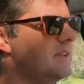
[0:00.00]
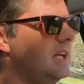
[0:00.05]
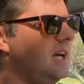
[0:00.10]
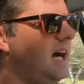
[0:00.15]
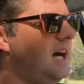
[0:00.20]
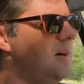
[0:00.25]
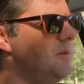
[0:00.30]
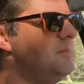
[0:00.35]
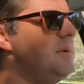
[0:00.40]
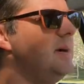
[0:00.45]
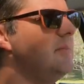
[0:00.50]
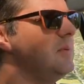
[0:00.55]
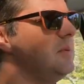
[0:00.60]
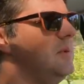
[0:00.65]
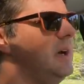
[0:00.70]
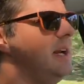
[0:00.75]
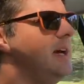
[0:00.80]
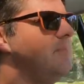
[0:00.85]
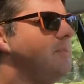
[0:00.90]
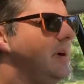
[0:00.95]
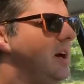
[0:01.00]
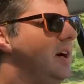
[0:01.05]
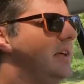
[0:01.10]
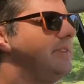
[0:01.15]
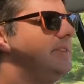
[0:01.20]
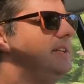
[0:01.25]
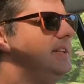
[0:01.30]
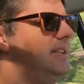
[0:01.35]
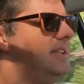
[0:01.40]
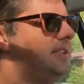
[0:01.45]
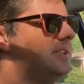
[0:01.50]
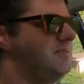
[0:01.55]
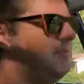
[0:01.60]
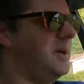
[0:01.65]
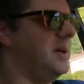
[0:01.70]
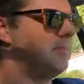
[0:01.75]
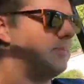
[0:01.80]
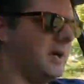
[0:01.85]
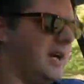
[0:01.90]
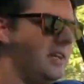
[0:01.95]
I remember when I bought this,
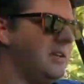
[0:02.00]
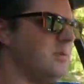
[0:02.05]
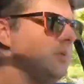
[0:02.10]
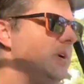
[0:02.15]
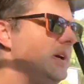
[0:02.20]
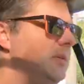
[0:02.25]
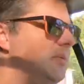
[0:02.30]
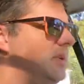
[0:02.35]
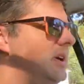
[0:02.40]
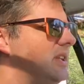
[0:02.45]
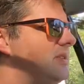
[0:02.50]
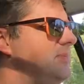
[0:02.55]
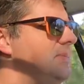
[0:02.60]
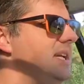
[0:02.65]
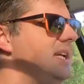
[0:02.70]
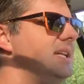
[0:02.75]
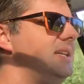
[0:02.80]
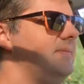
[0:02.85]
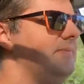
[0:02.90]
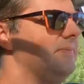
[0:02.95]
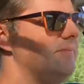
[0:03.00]
my brother went with me,